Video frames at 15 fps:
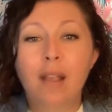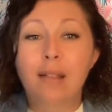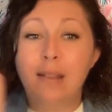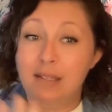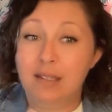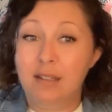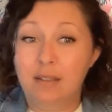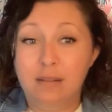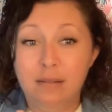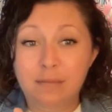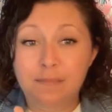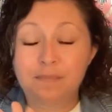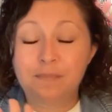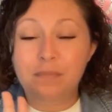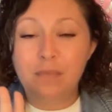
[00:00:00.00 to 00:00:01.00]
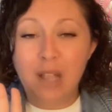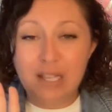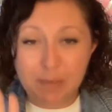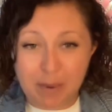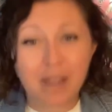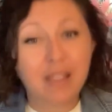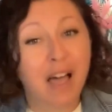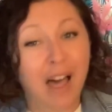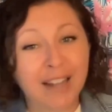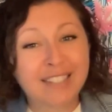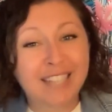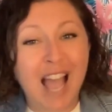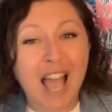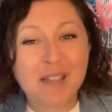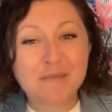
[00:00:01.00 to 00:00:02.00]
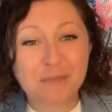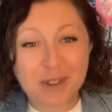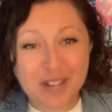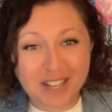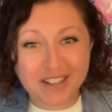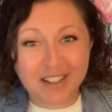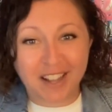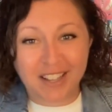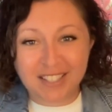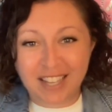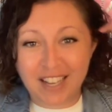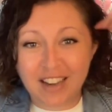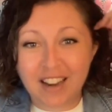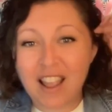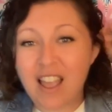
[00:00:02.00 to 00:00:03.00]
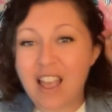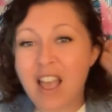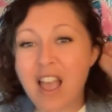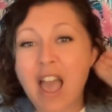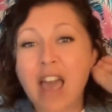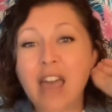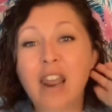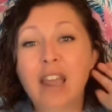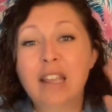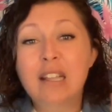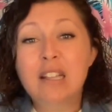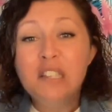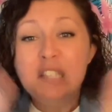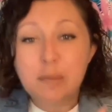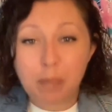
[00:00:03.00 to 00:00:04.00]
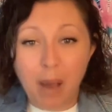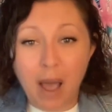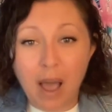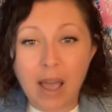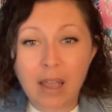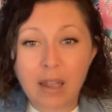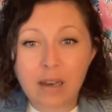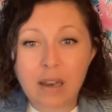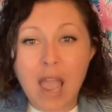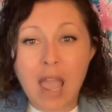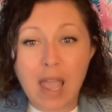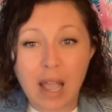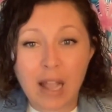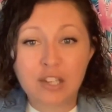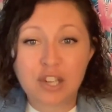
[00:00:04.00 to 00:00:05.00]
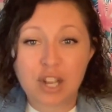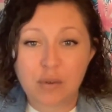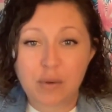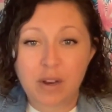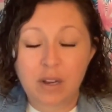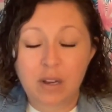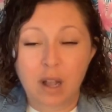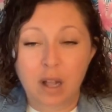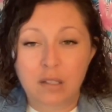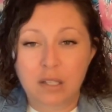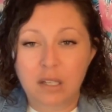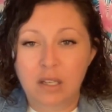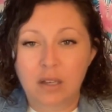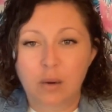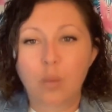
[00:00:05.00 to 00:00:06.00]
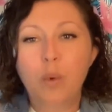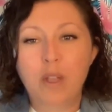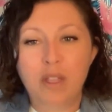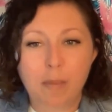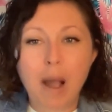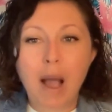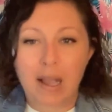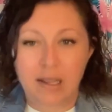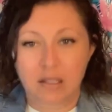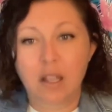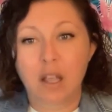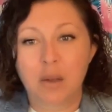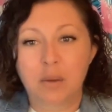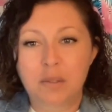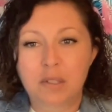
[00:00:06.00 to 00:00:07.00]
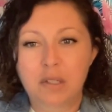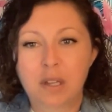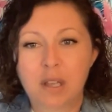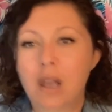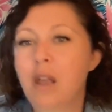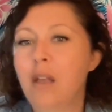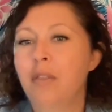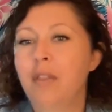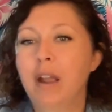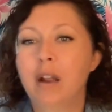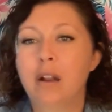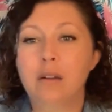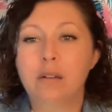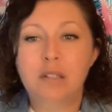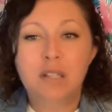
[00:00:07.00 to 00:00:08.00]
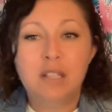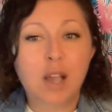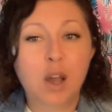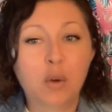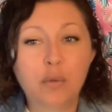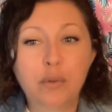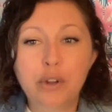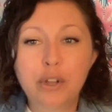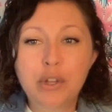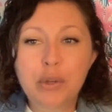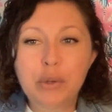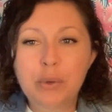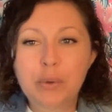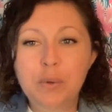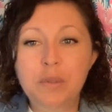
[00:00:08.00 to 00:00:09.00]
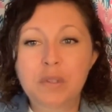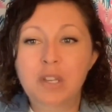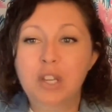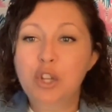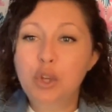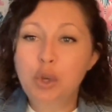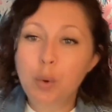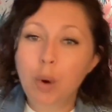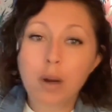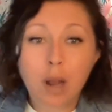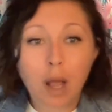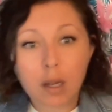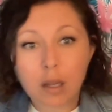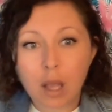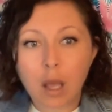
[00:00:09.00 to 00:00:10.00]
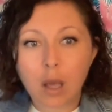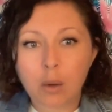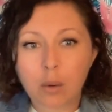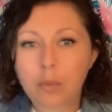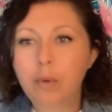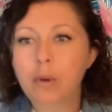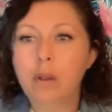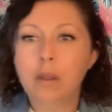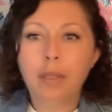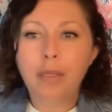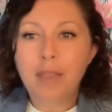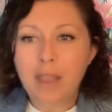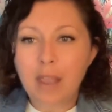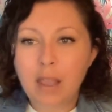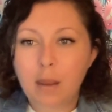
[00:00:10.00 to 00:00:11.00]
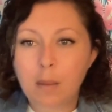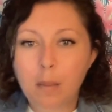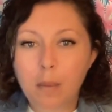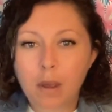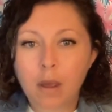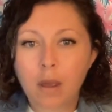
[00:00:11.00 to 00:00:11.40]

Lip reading: Listen, I spend a lot of time reading content and I can spot AI generated content with my eyes closed. There's the overused, you are not alone theme.